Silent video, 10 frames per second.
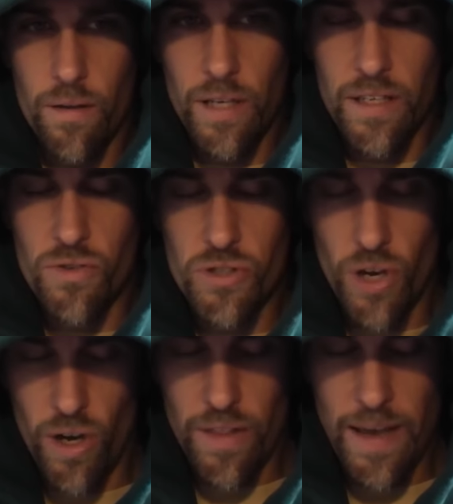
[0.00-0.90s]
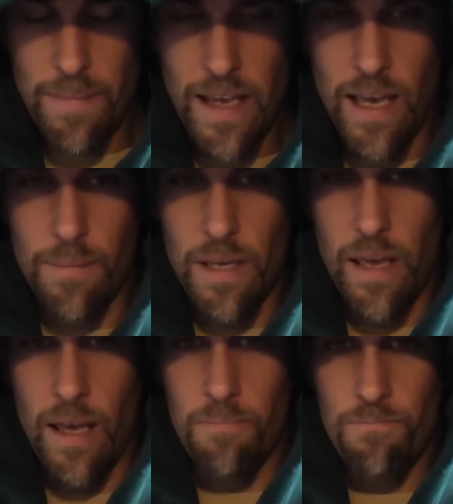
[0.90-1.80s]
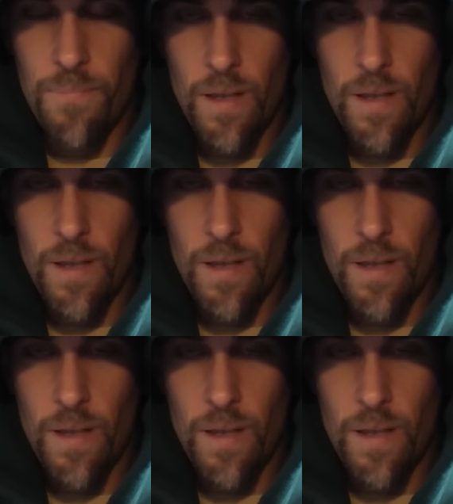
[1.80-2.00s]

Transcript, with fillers: like you saw in that Miami game,